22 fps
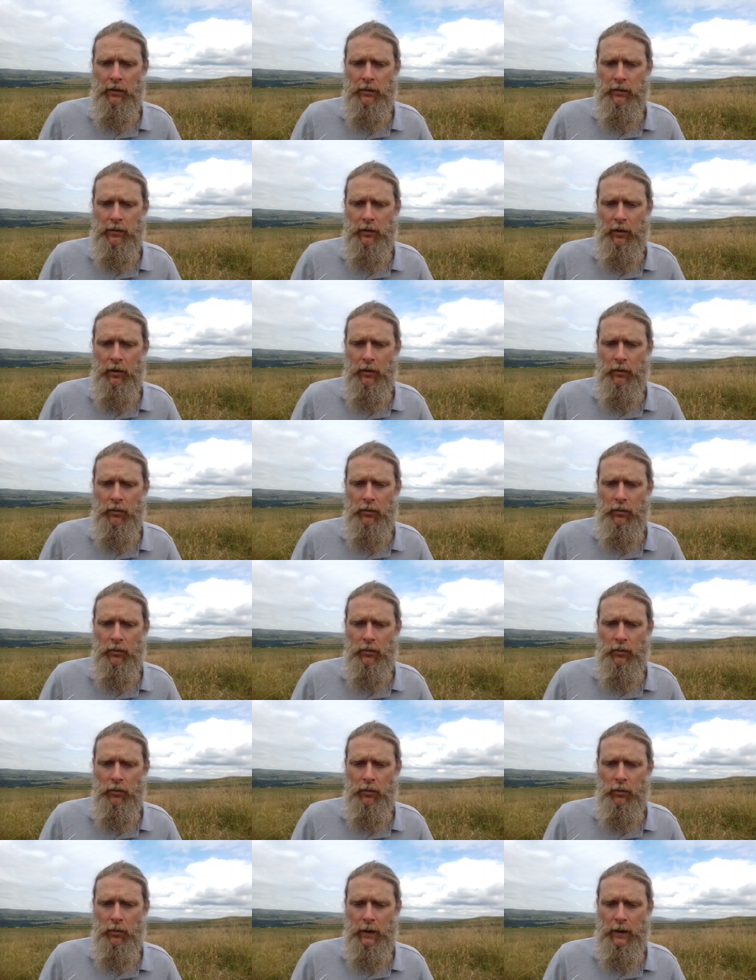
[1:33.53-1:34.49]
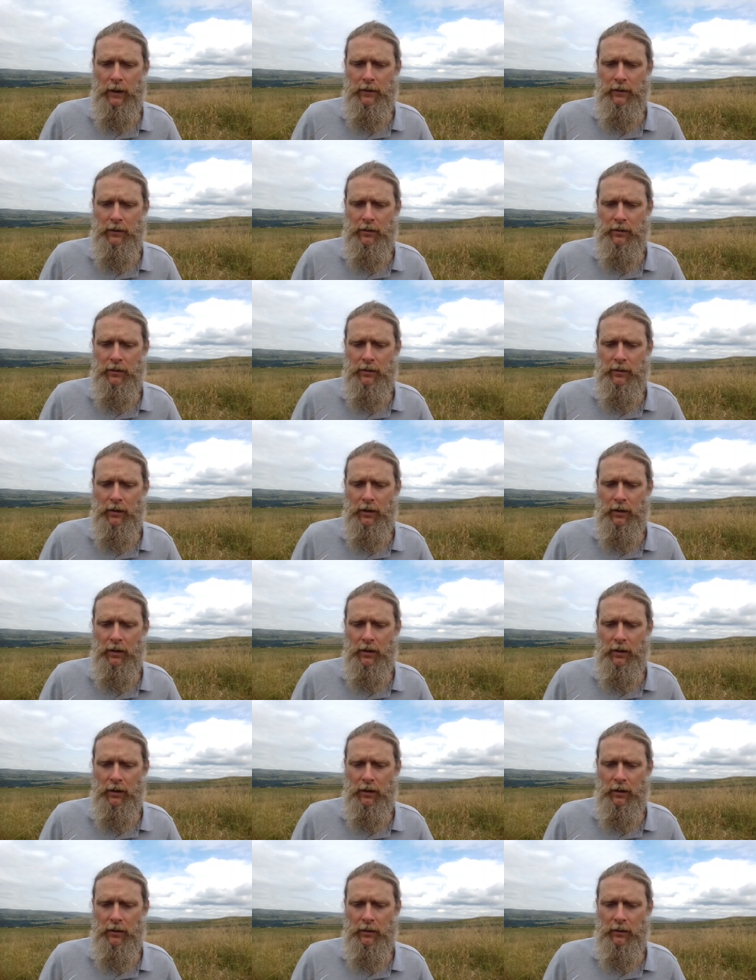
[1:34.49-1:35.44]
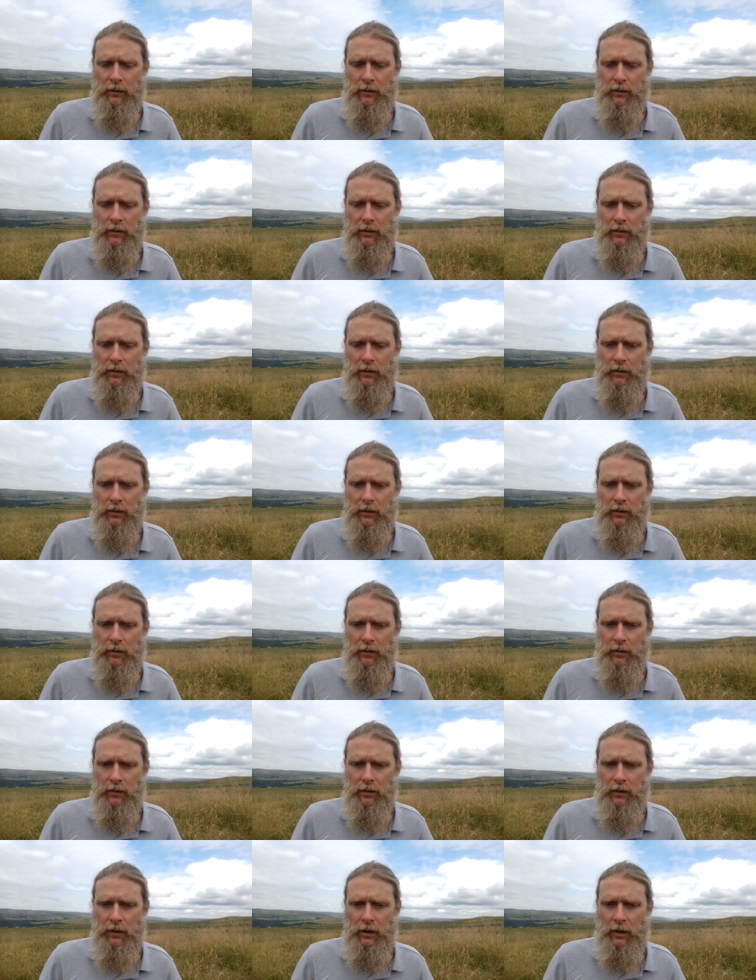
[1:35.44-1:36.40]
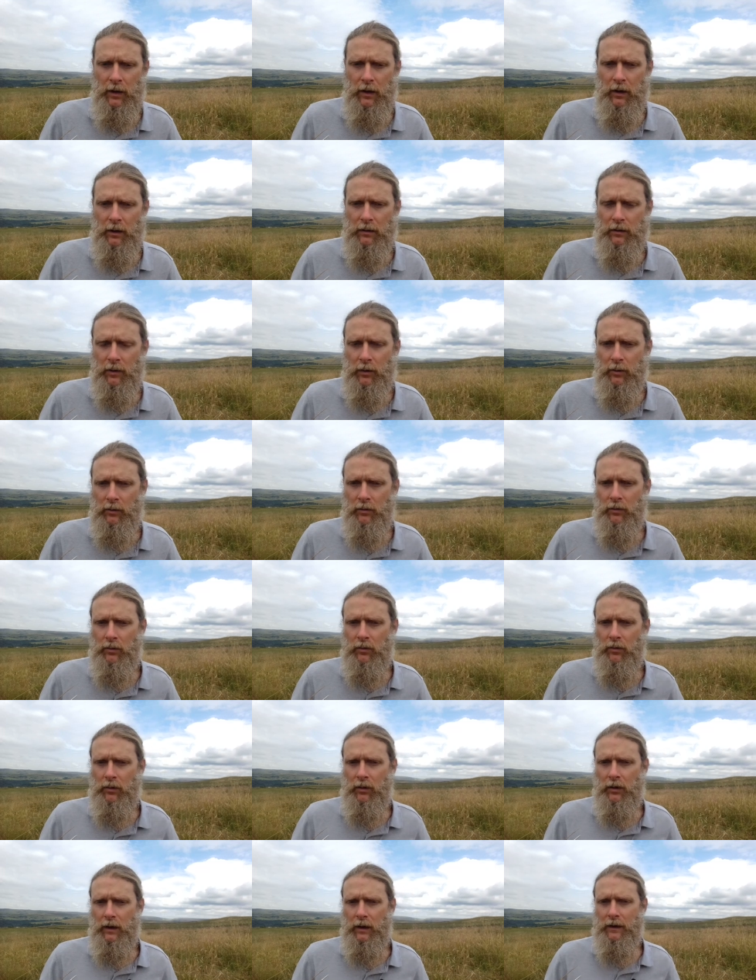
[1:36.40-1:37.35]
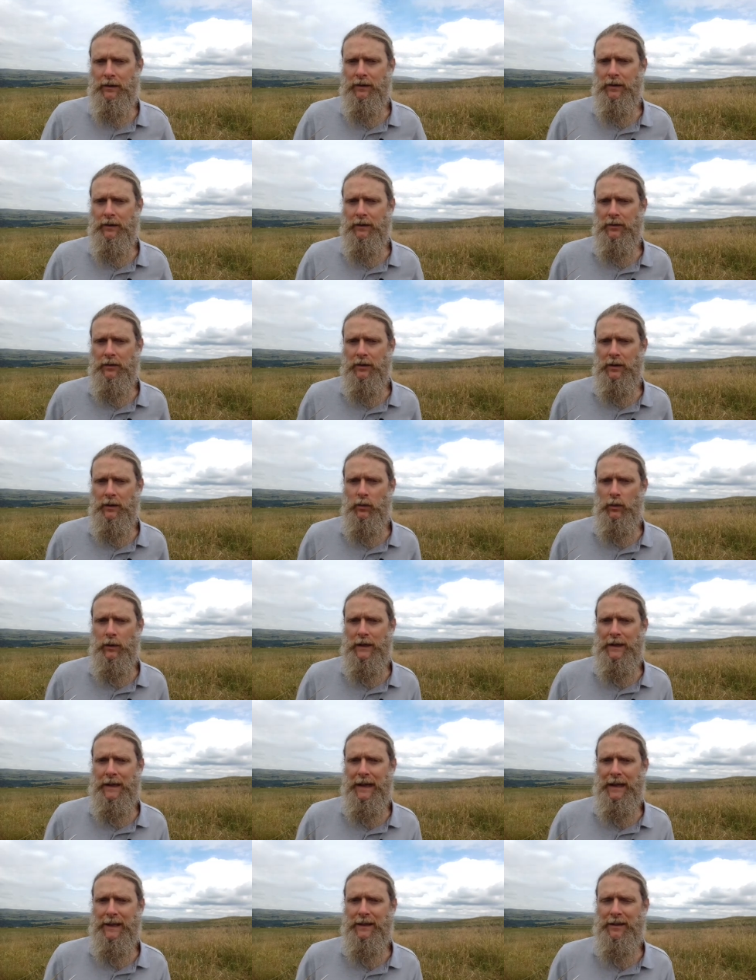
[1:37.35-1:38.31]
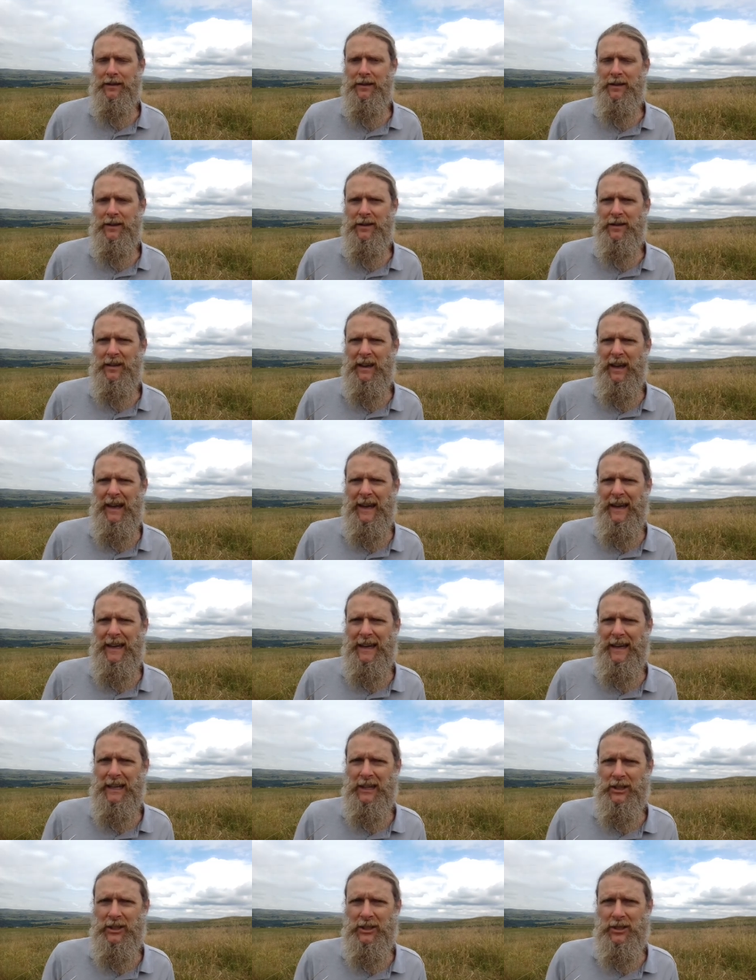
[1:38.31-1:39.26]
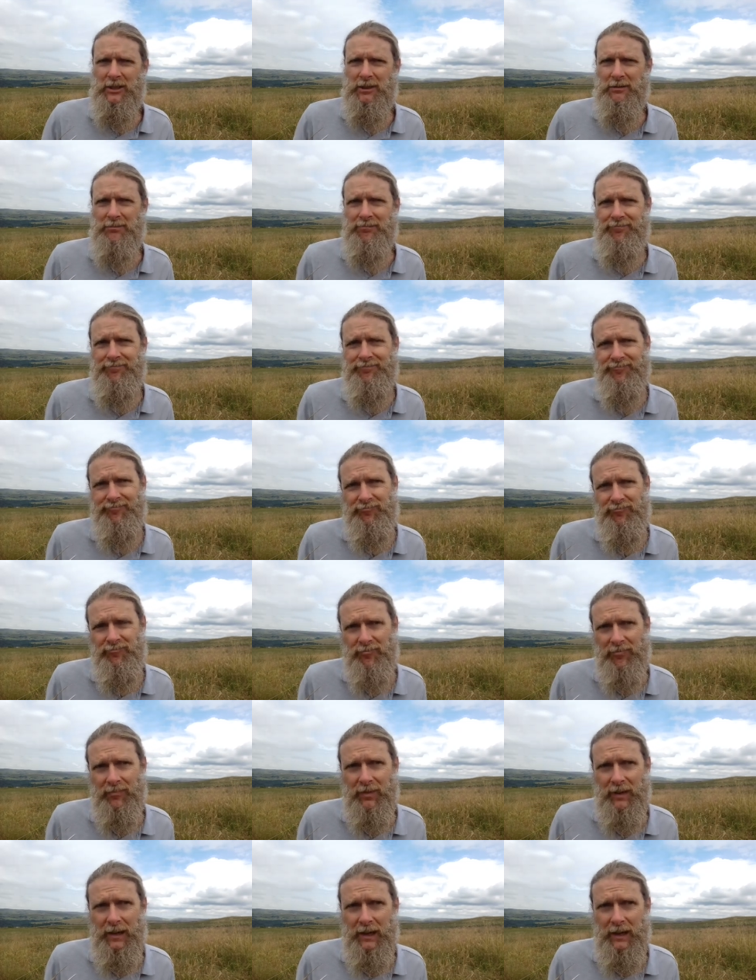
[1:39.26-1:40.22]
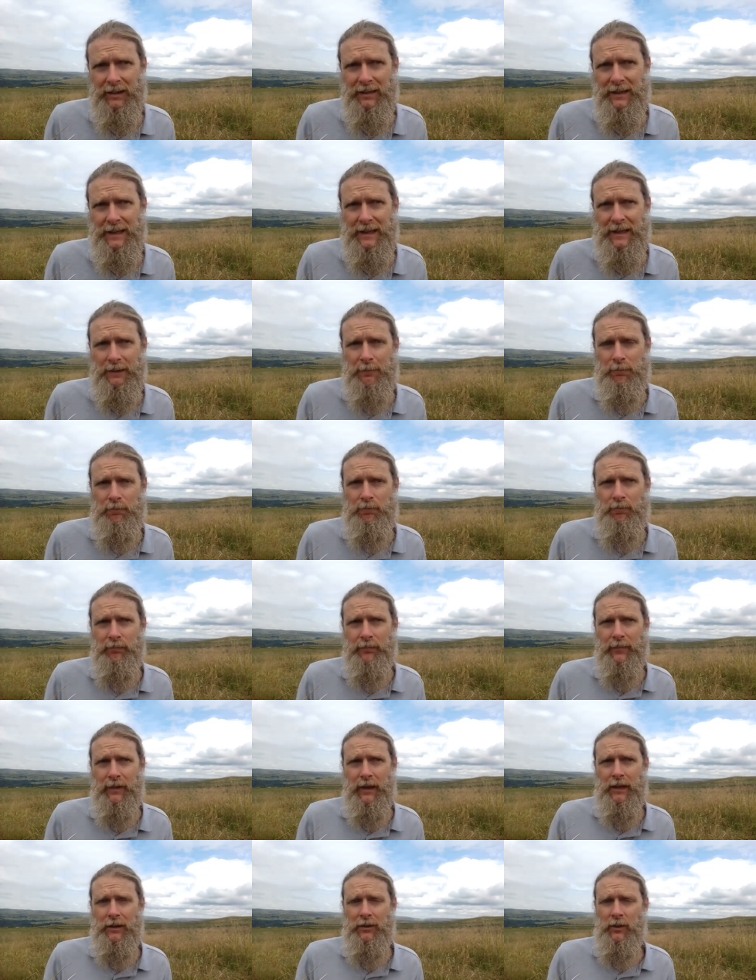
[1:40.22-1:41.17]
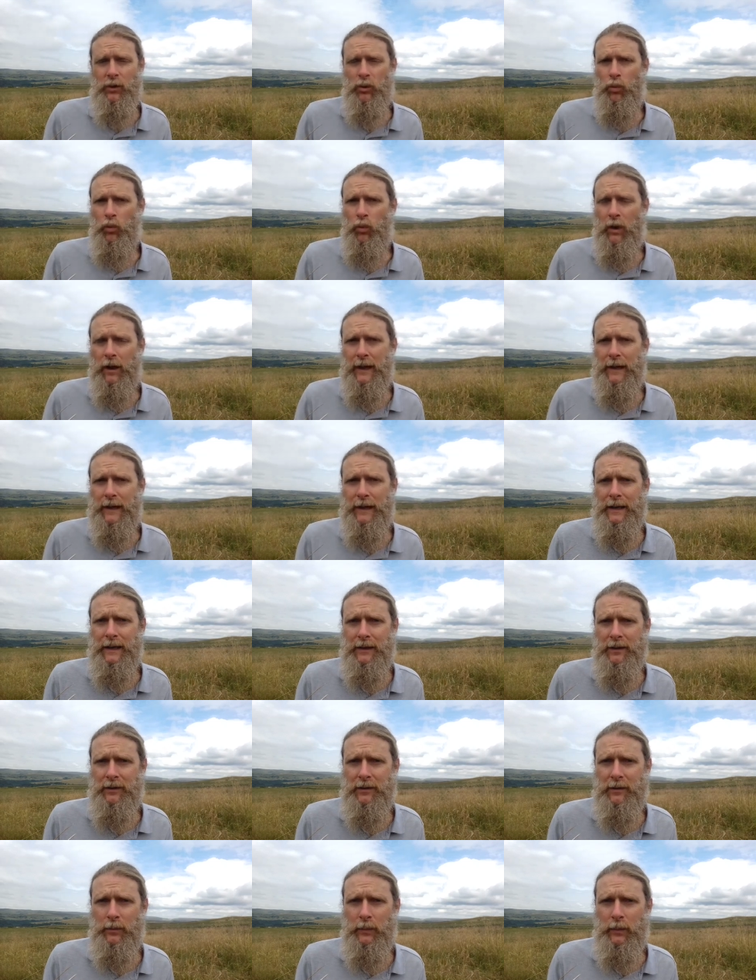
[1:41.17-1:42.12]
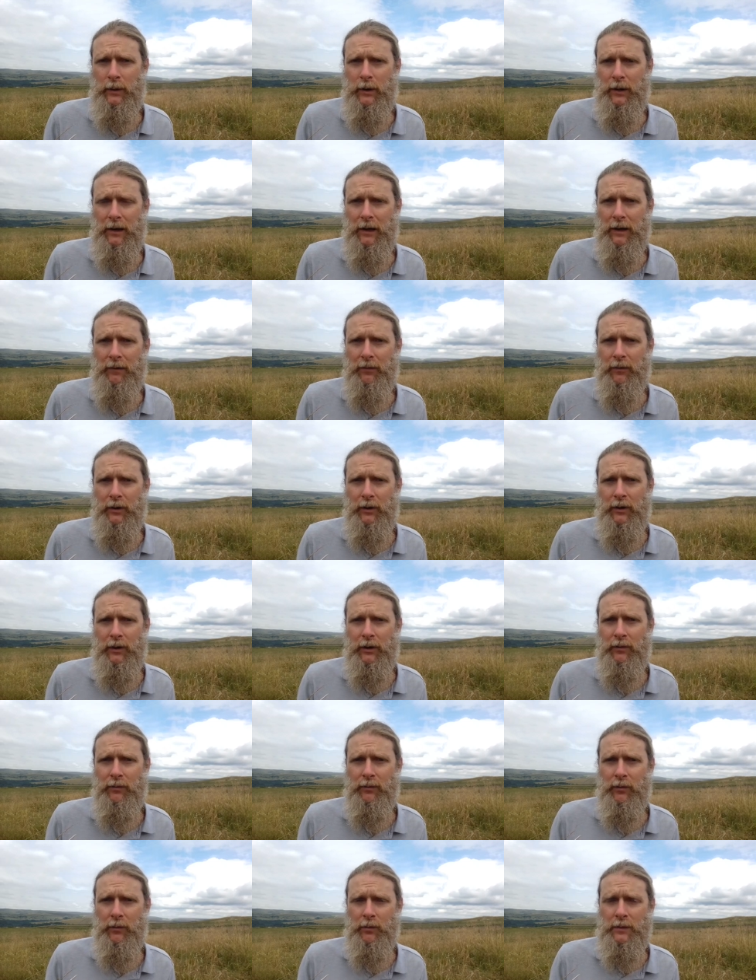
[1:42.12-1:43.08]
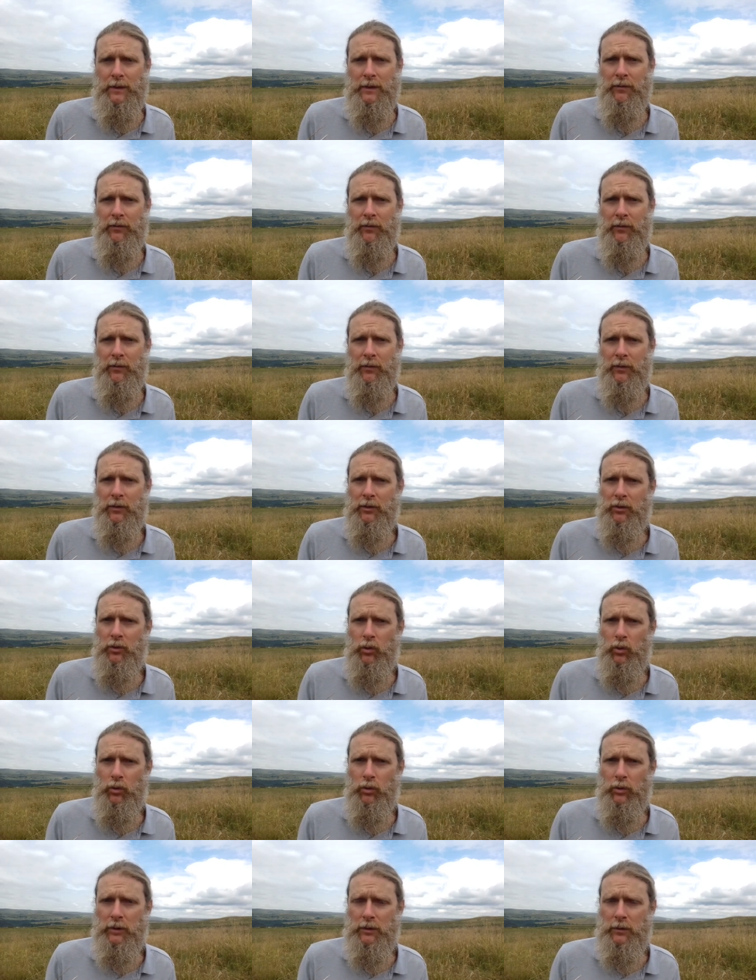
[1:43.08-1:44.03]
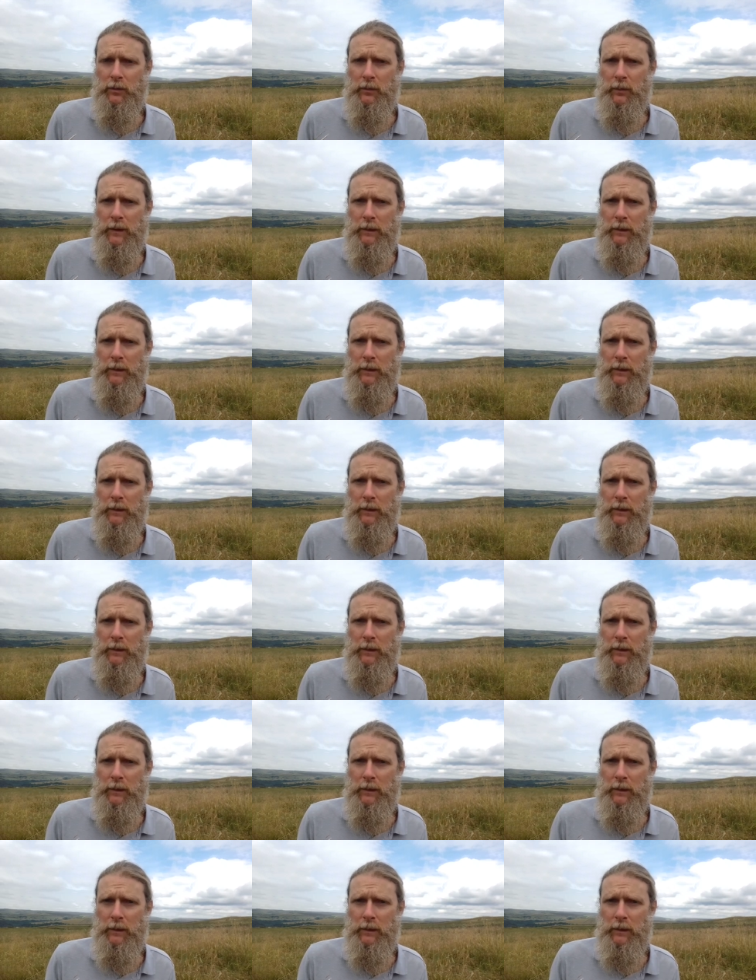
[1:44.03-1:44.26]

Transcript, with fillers: So, where to start? So, essentially, we get to this age. I think I don't know why it is, but I've heard from different stories.